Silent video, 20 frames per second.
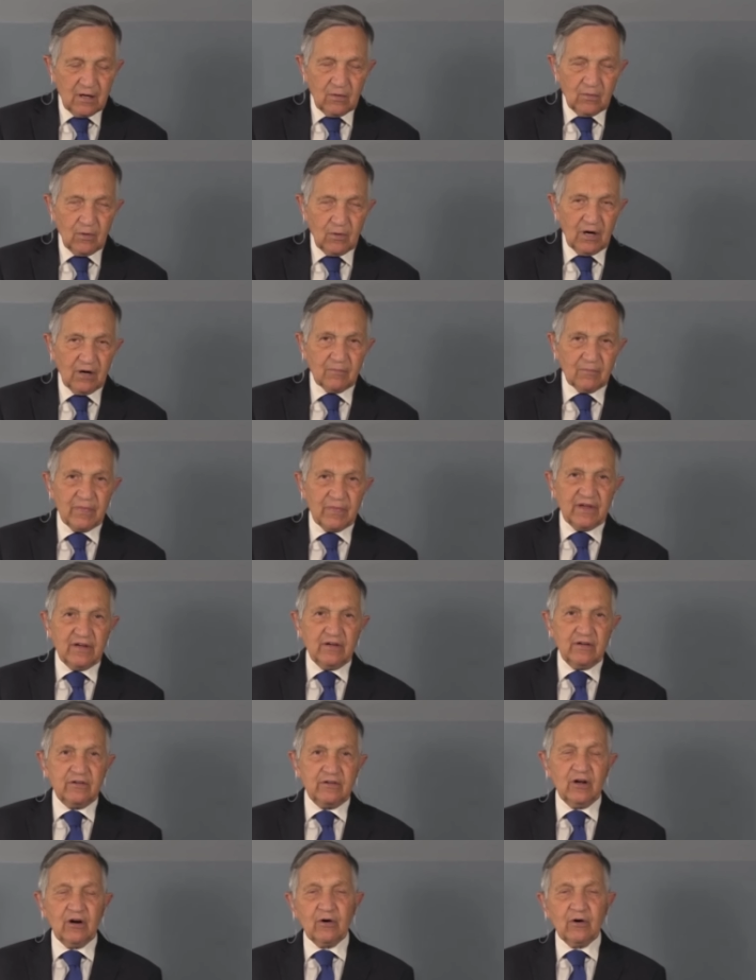Well,
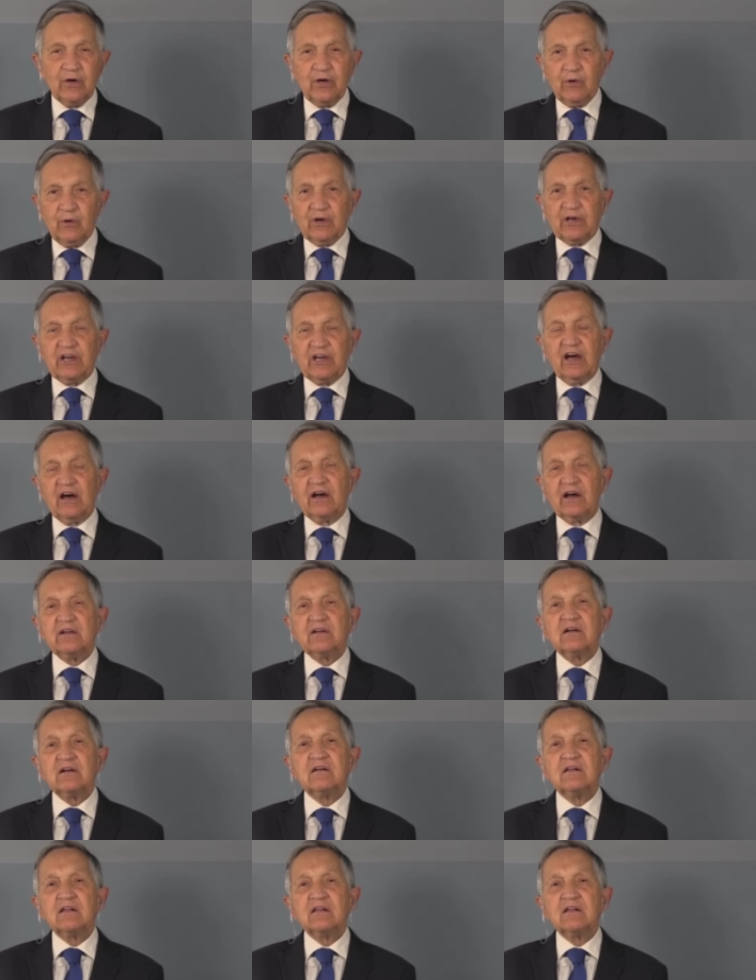you know, here again,